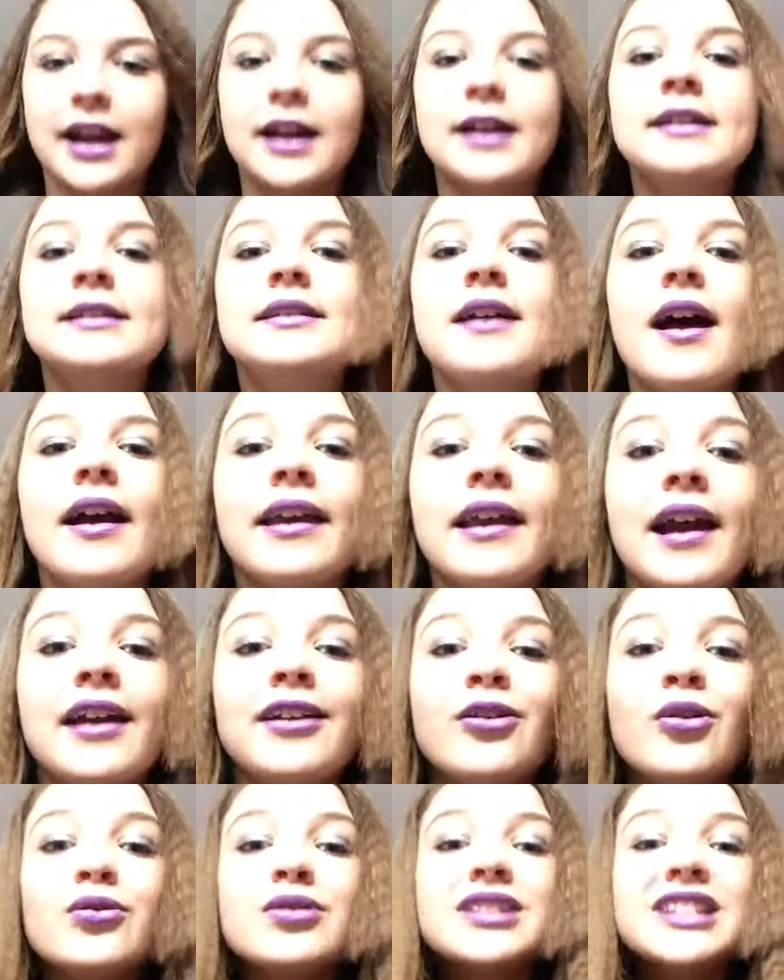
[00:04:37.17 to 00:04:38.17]
because I
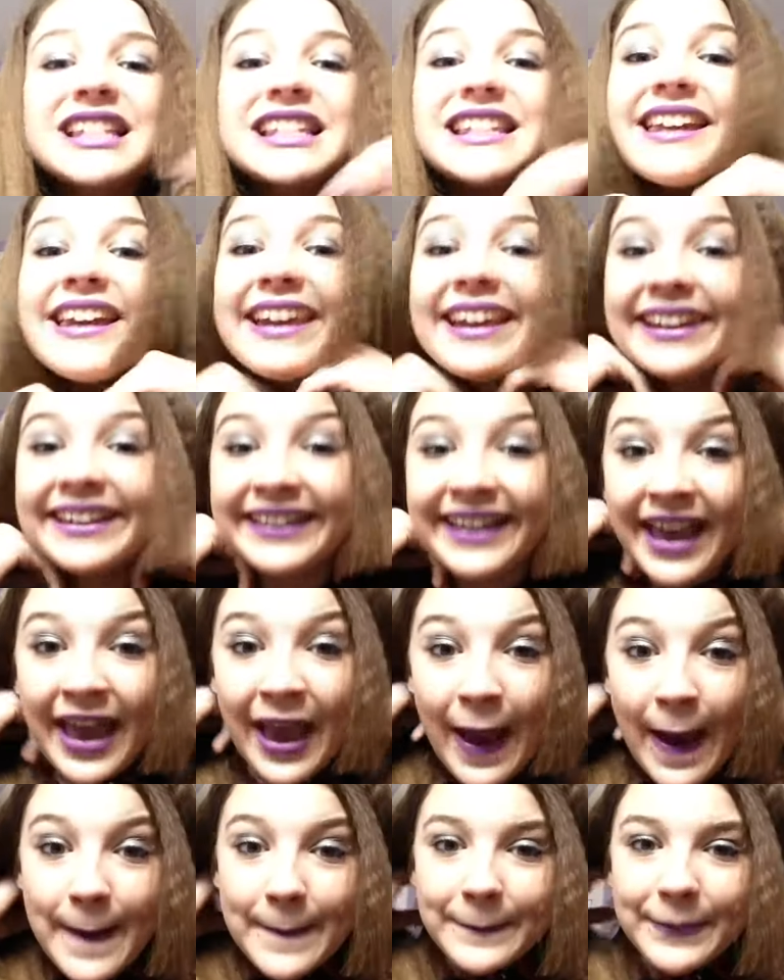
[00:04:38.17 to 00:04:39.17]
cannot sing.
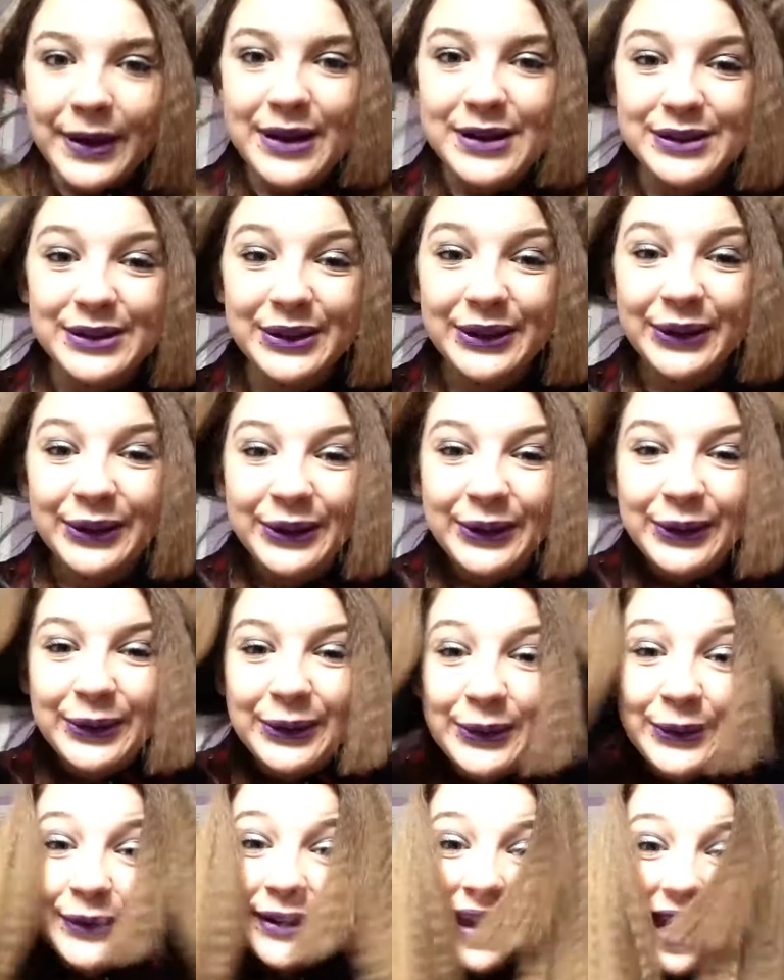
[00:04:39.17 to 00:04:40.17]
But
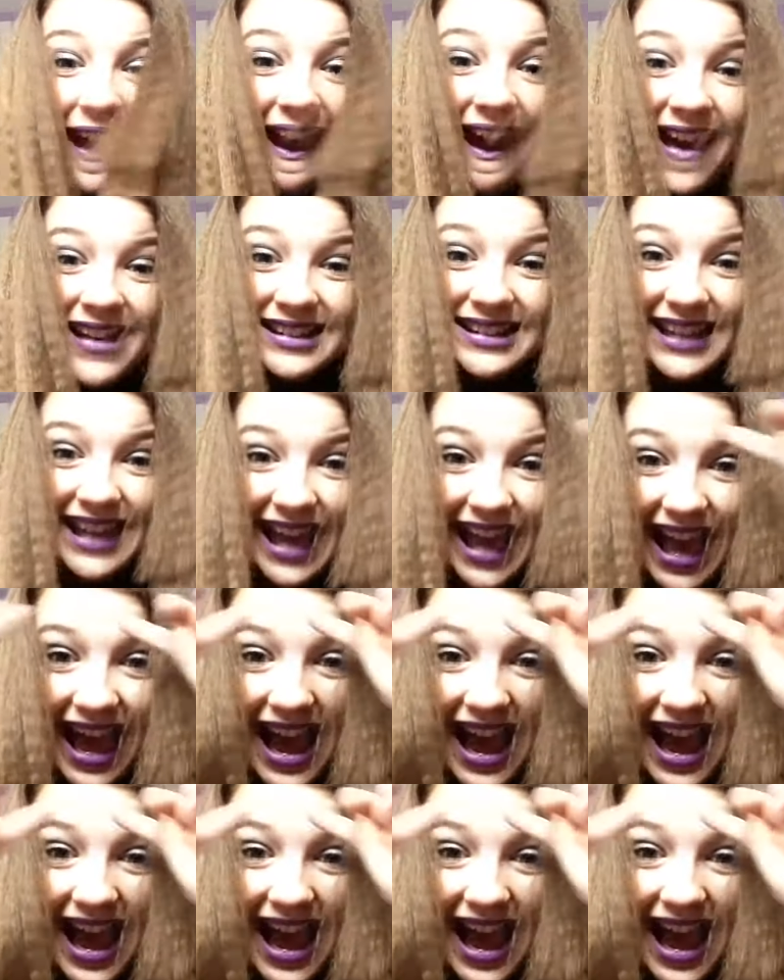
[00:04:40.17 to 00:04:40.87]
who cares?